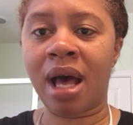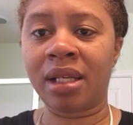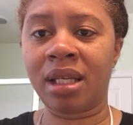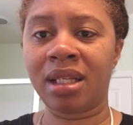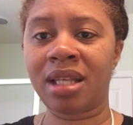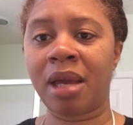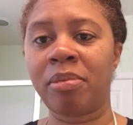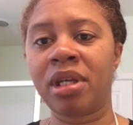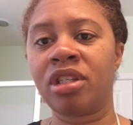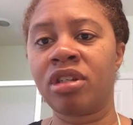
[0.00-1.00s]
I did take
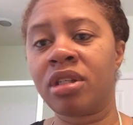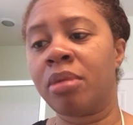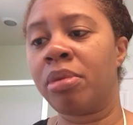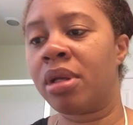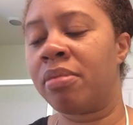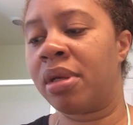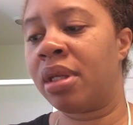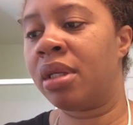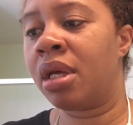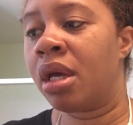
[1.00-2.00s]
pictures and put them
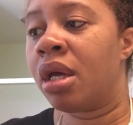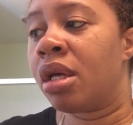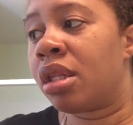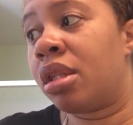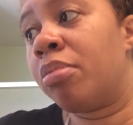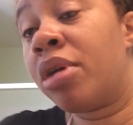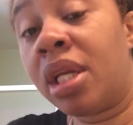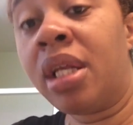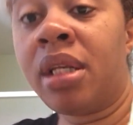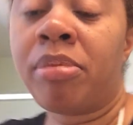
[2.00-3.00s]
in, put
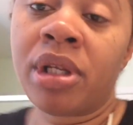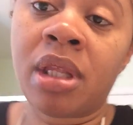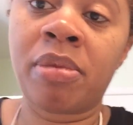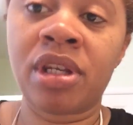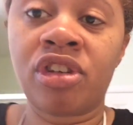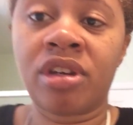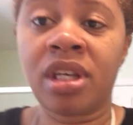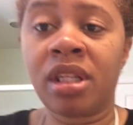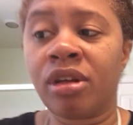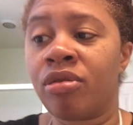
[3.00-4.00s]
it in, put the picture
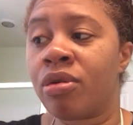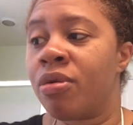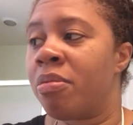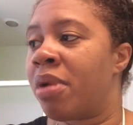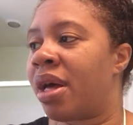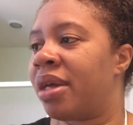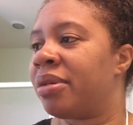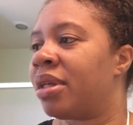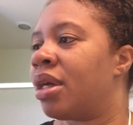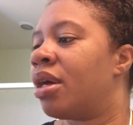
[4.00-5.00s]
in the group,
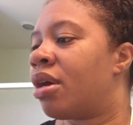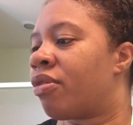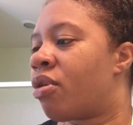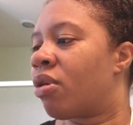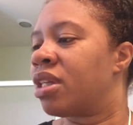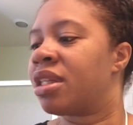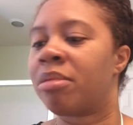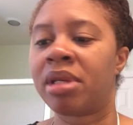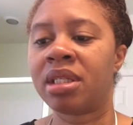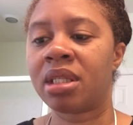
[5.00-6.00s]
but of course
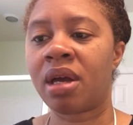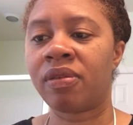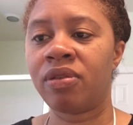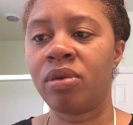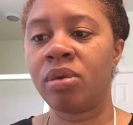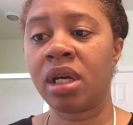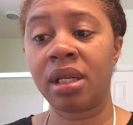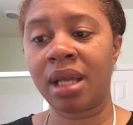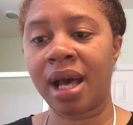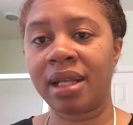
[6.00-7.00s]
some of the stuff you
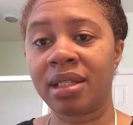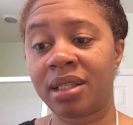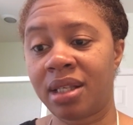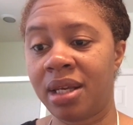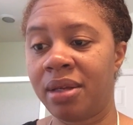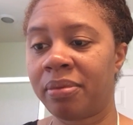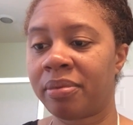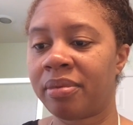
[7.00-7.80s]
could not see.